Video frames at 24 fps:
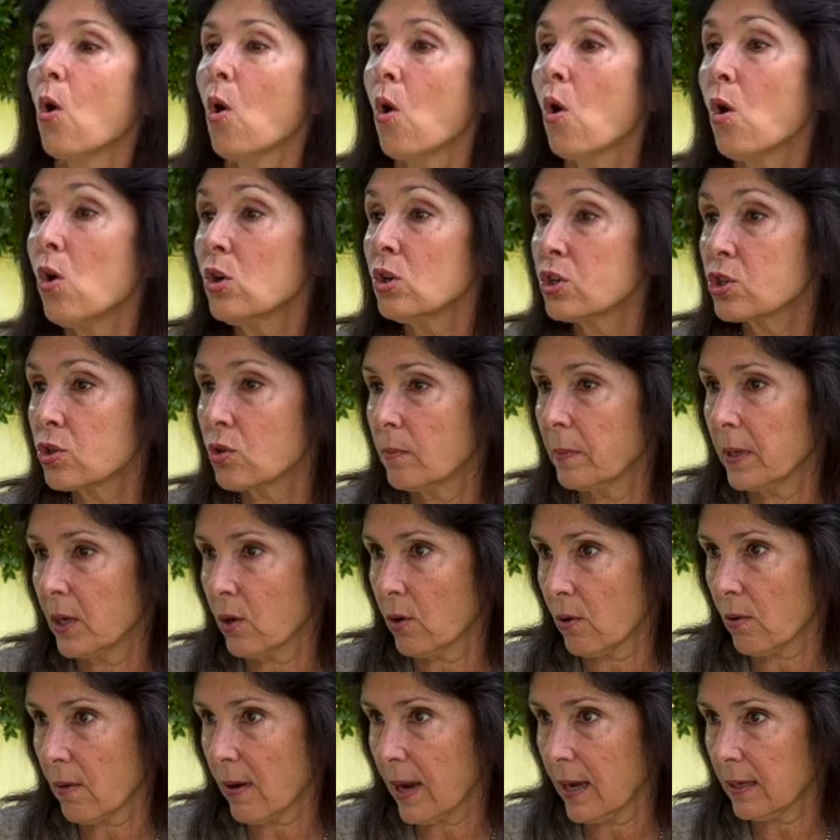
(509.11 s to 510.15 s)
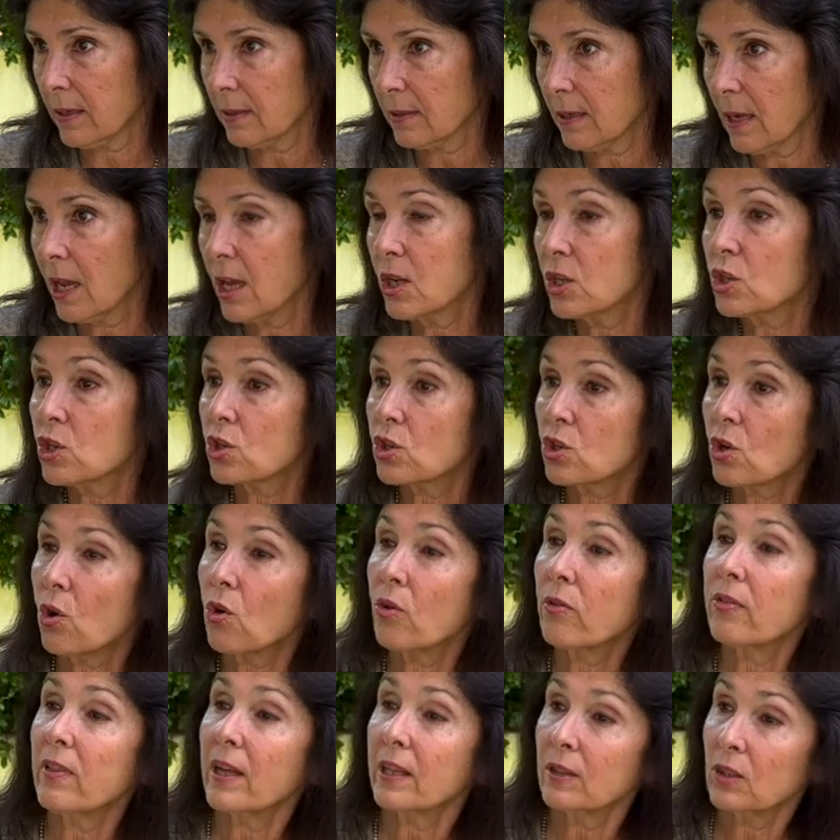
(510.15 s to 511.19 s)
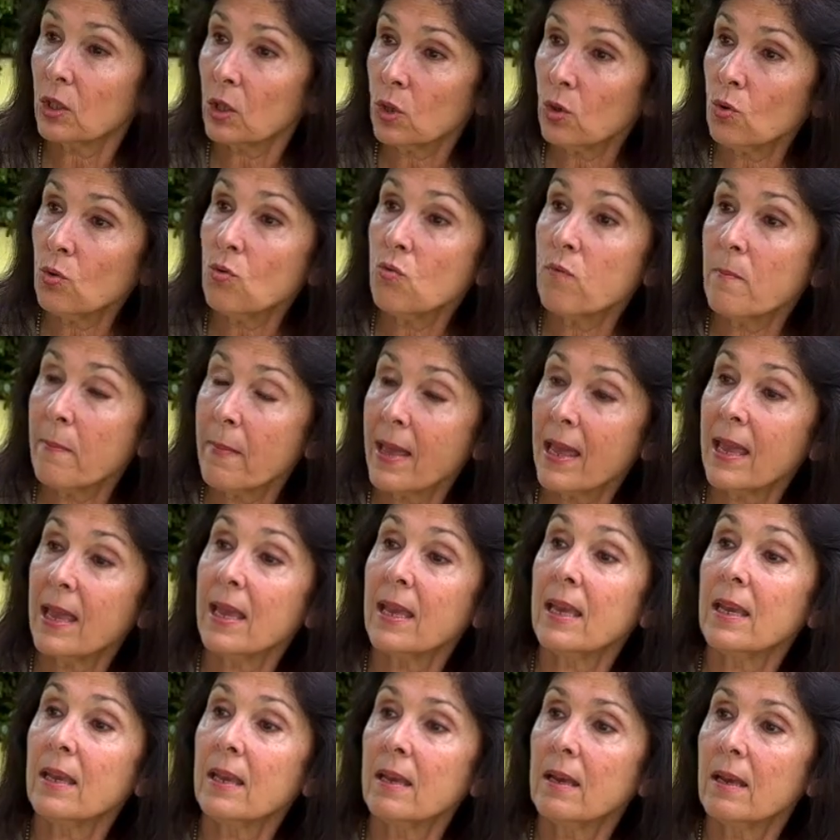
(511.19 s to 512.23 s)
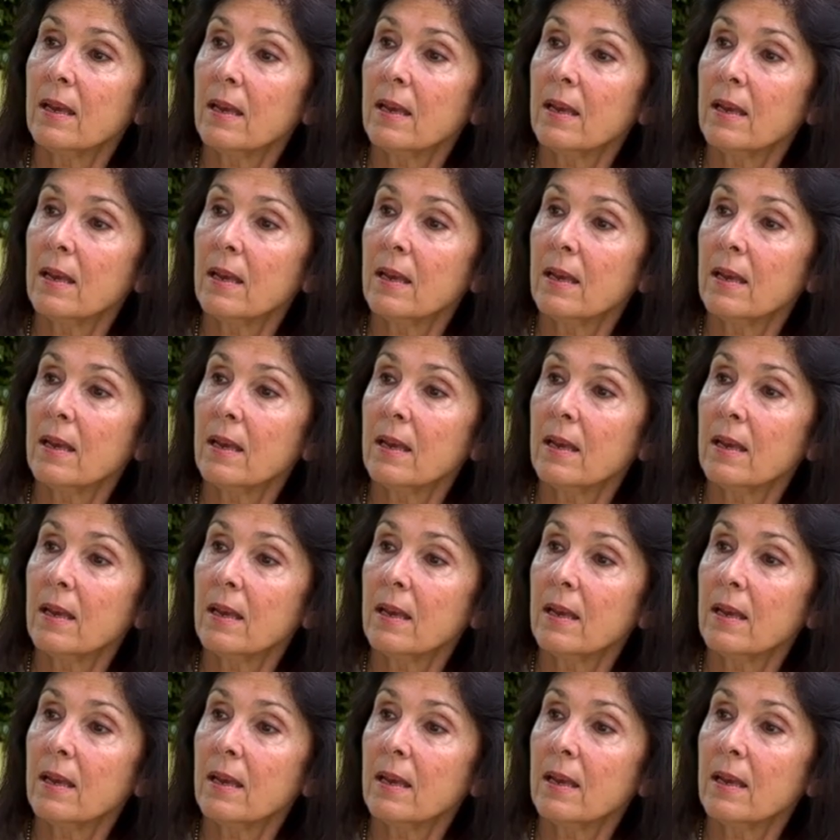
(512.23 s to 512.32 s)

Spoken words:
also be correct so that you may